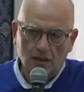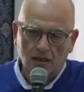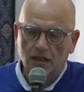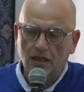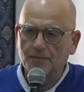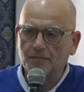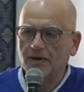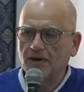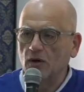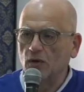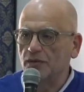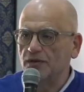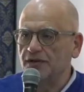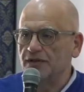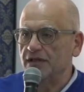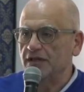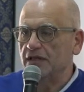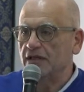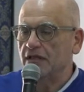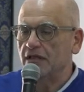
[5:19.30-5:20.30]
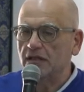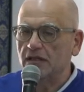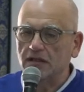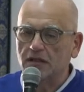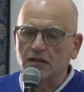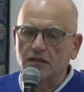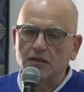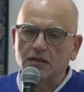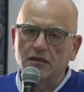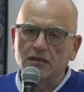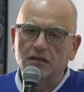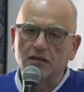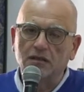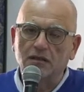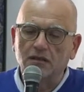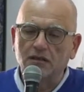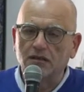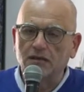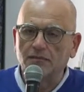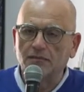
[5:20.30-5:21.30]
about the
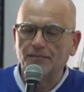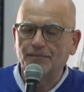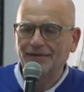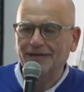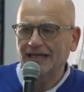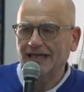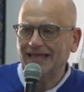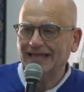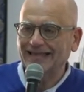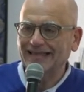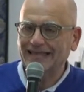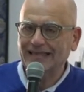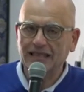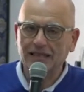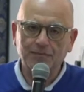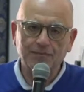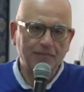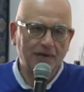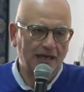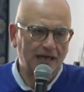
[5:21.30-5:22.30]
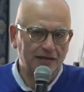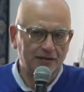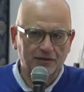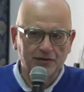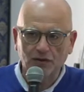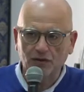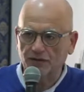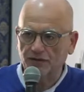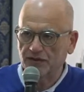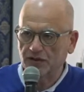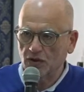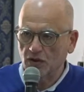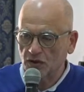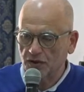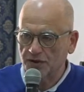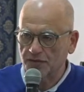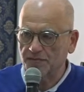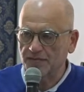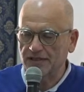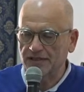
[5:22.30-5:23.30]
practical part of the
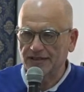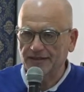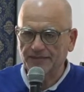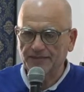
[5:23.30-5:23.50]
gospel,